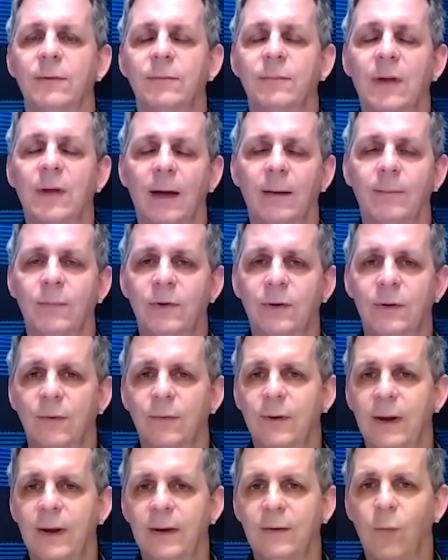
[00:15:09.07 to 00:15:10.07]
Sometimes you
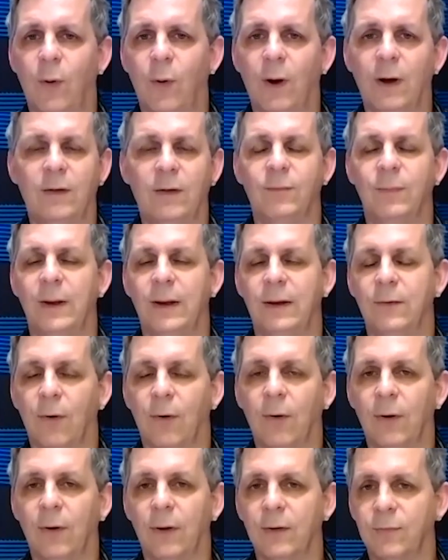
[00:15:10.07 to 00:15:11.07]
don't need quite as many
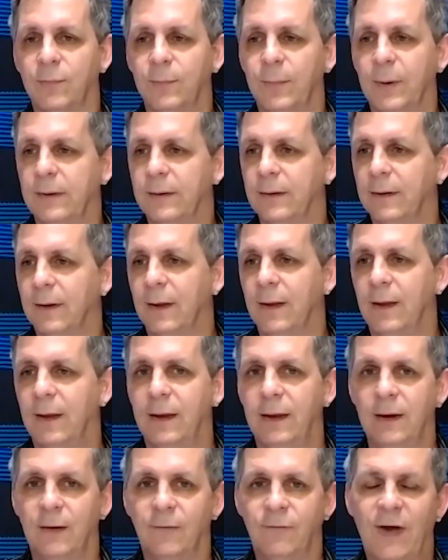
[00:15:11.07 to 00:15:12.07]
drawings, but
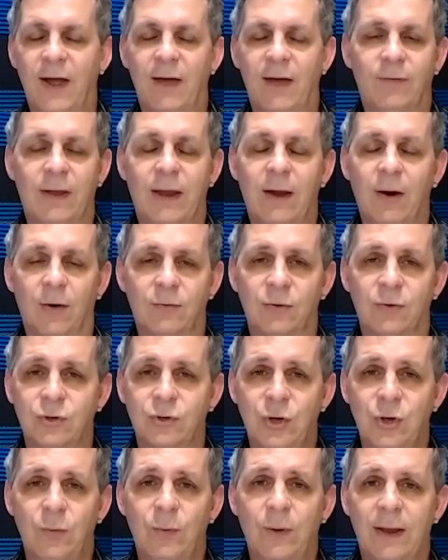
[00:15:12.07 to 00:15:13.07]
you know, if I have a
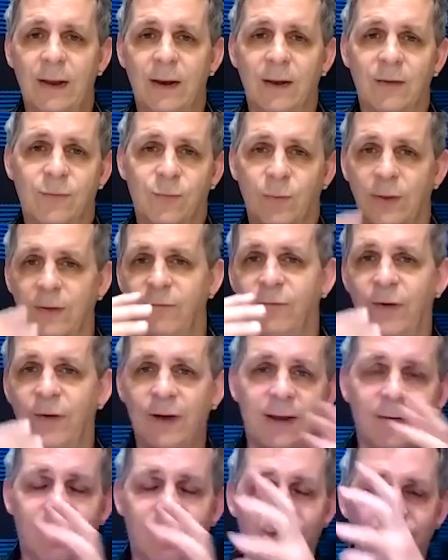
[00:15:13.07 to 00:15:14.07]
character chewing and it's really
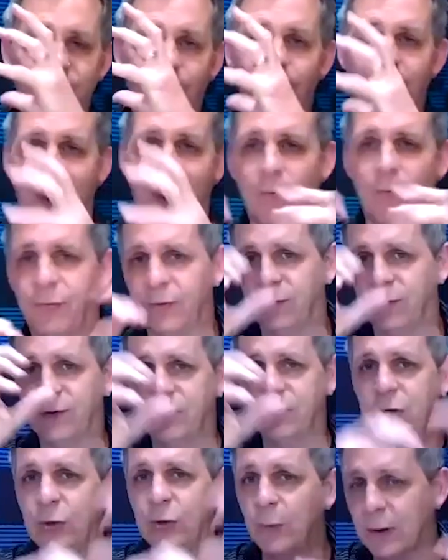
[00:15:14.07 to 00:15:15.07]
funny, if the mouth
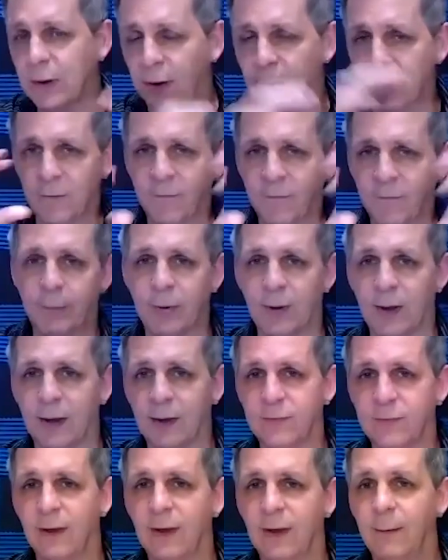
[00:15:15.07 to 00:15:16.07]
is skewing all over the
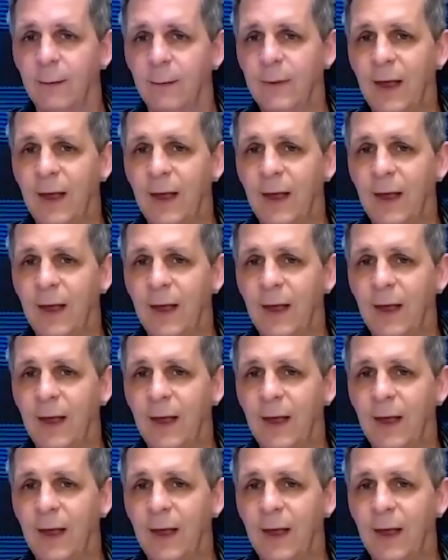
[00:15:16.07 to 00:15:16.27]
place,